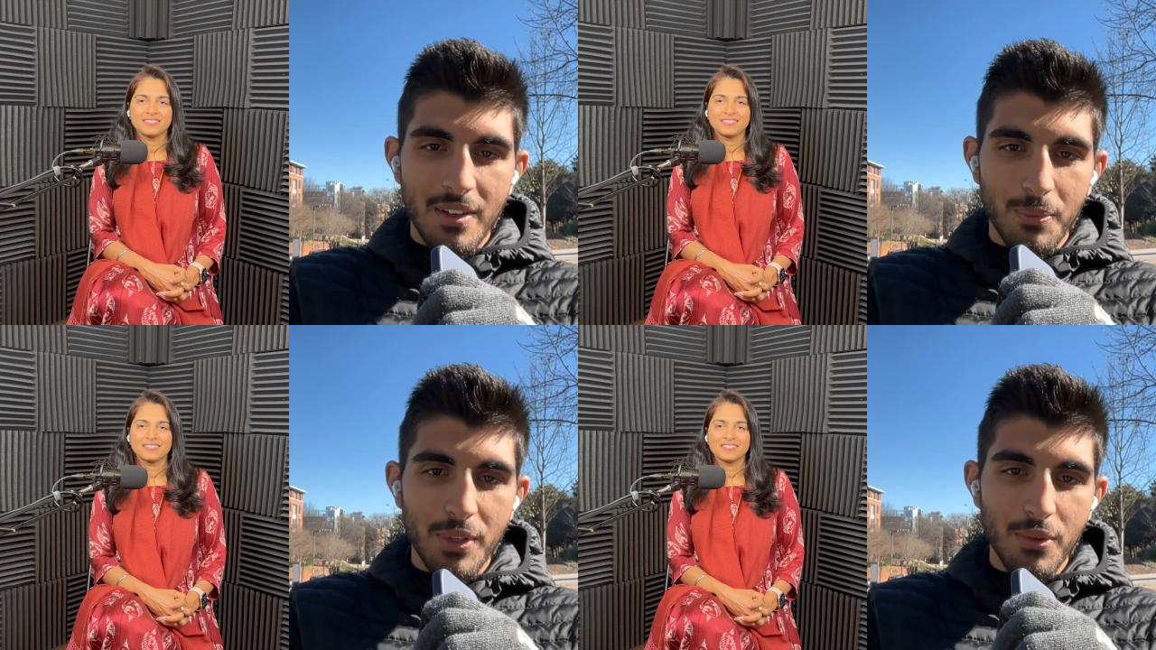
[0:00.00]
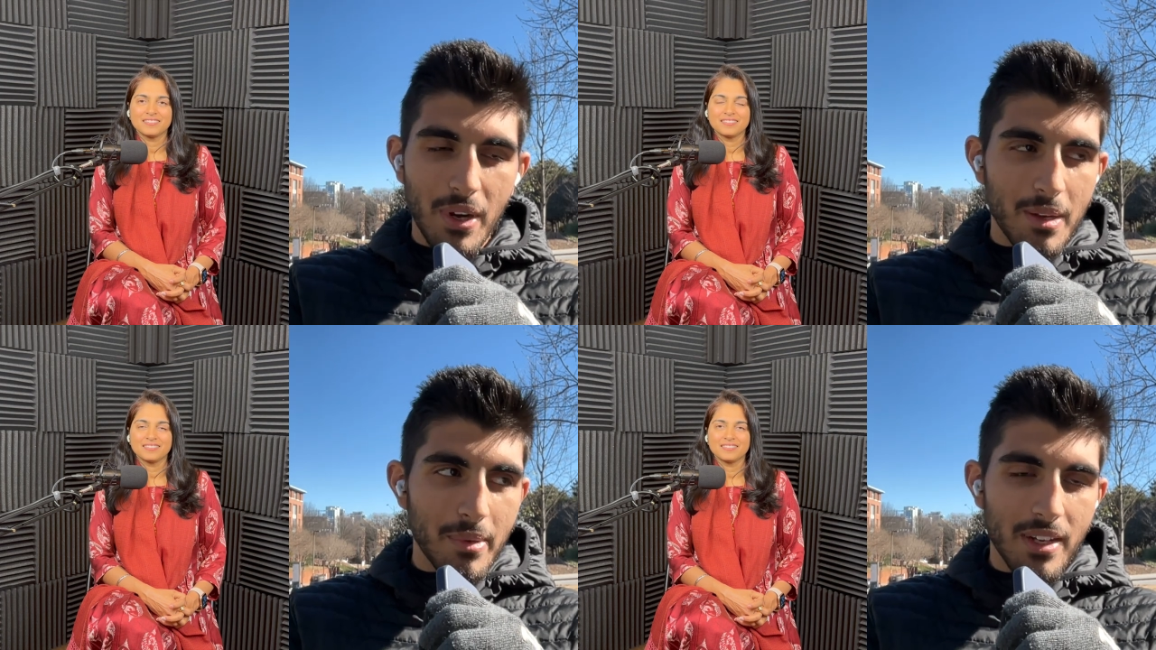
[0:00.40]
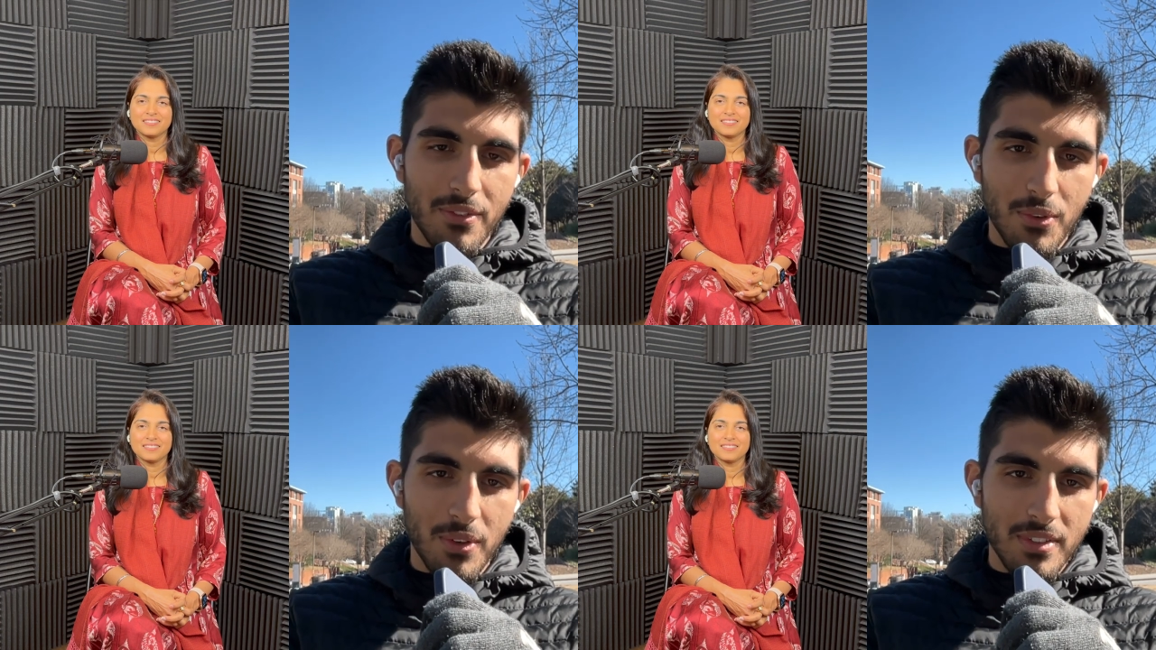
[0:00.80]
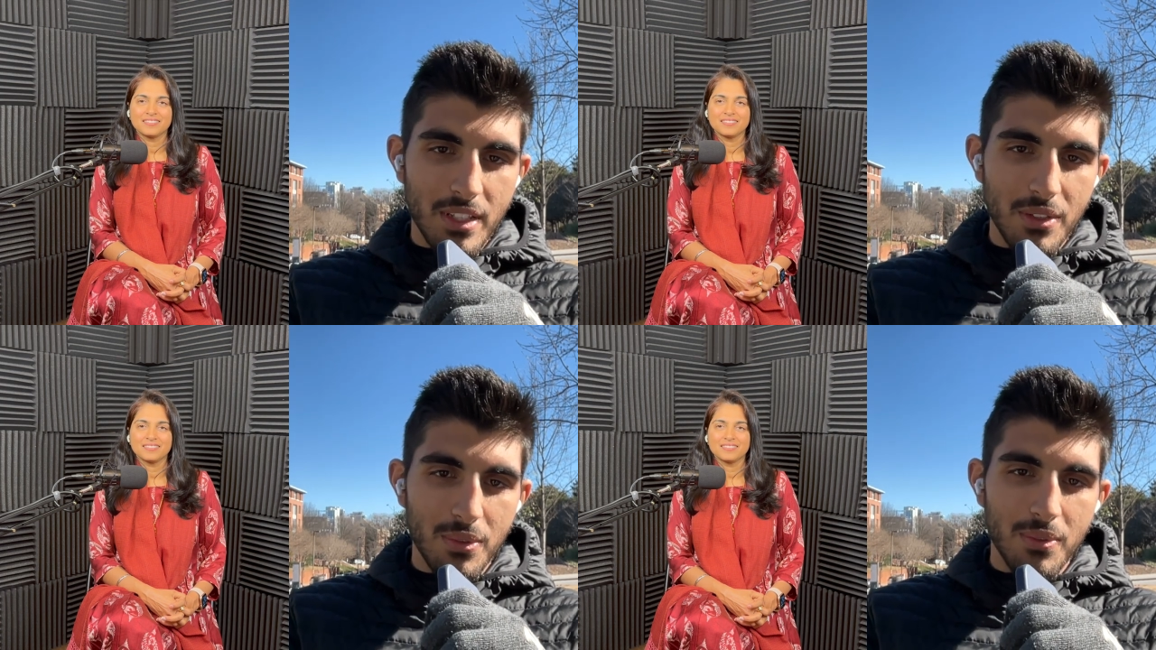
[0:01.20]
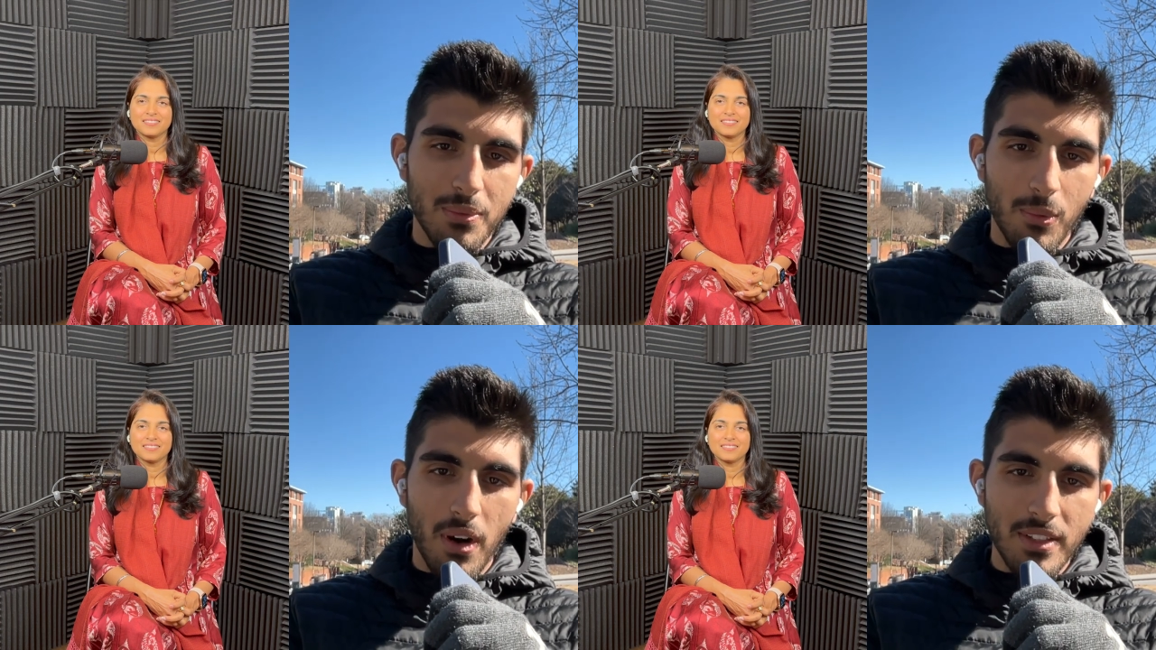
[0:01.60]
Speaker 1: we do recommend, of course, that you
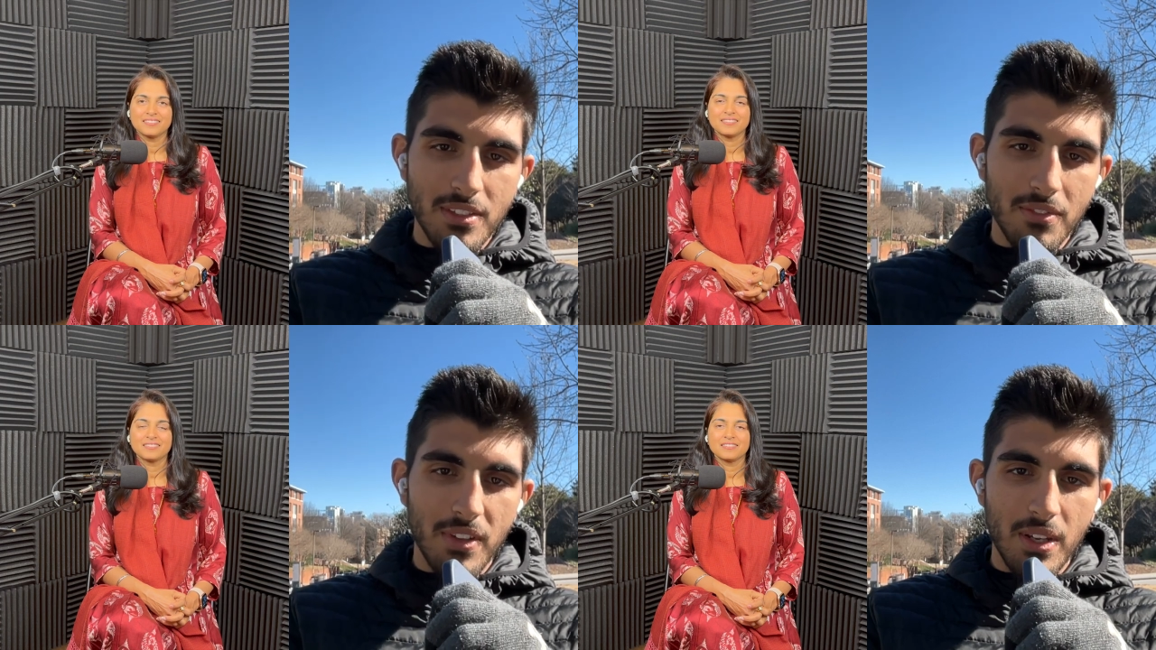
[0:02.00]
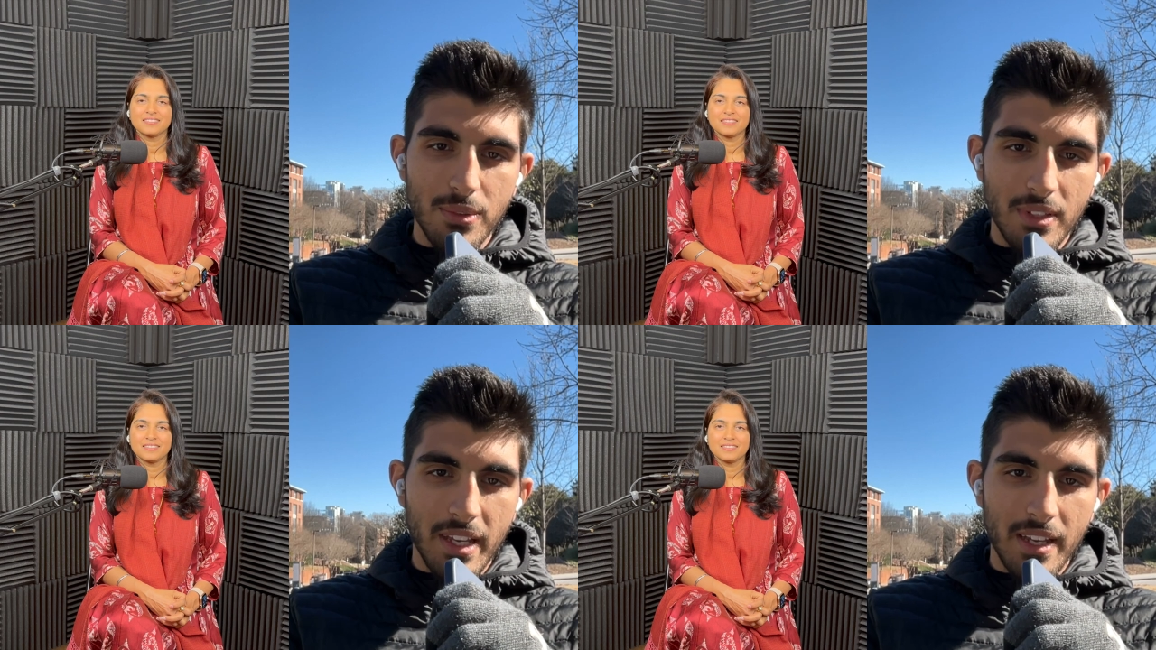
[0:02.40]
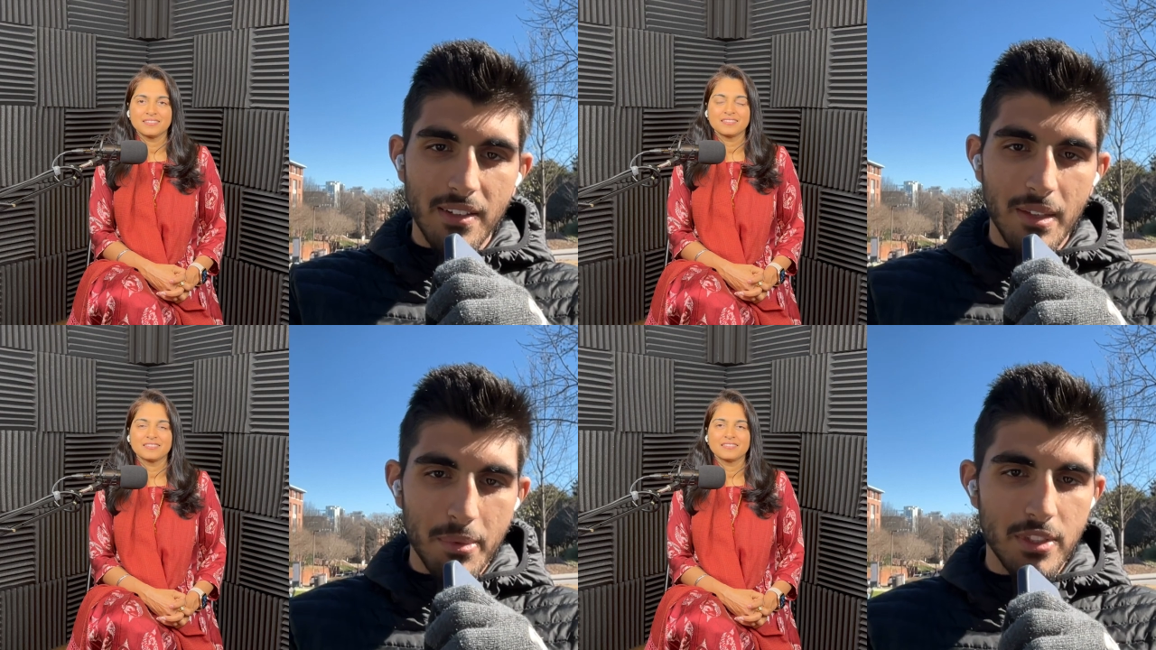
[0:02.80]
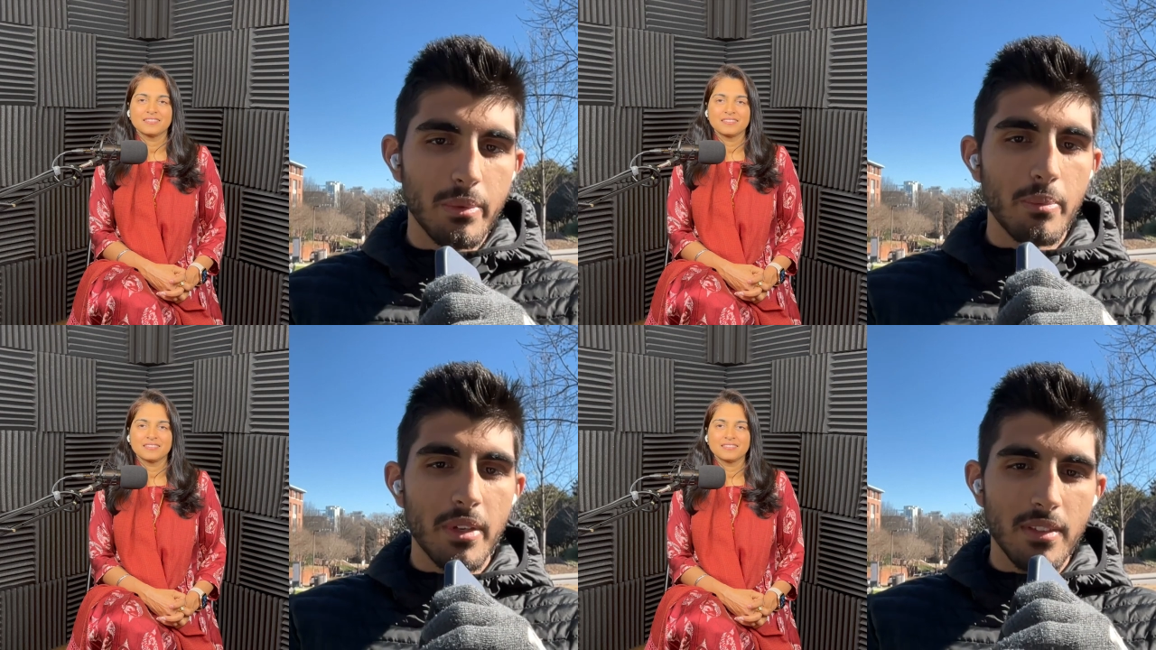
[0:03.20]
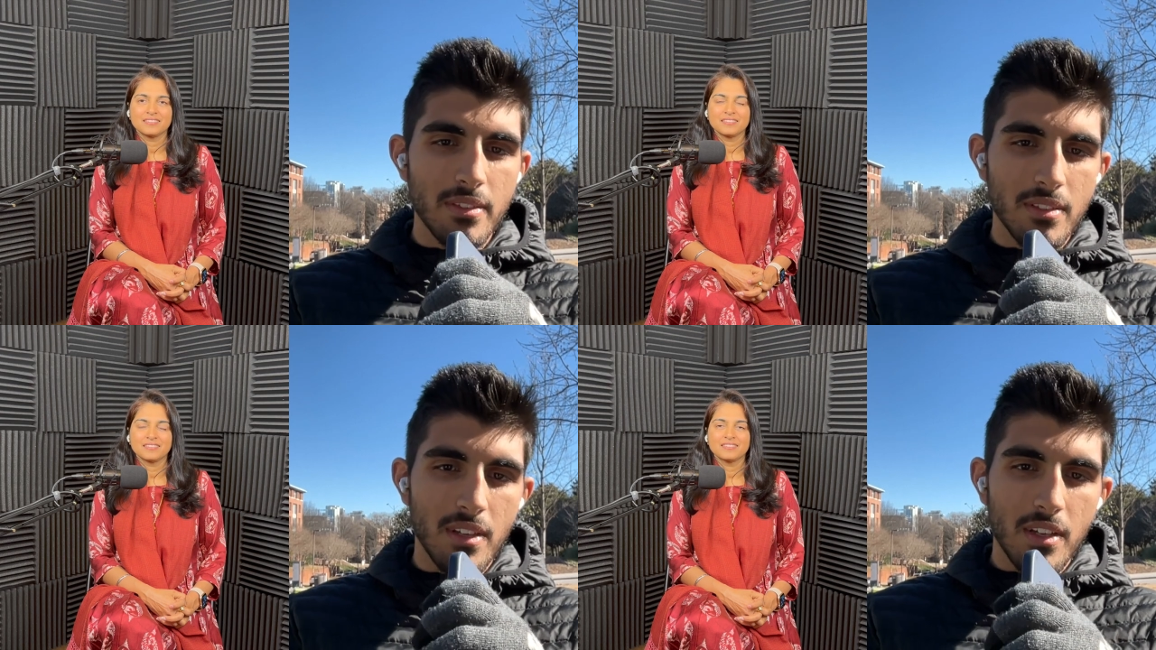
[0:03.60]
watch the videos again, the Punjabi bits,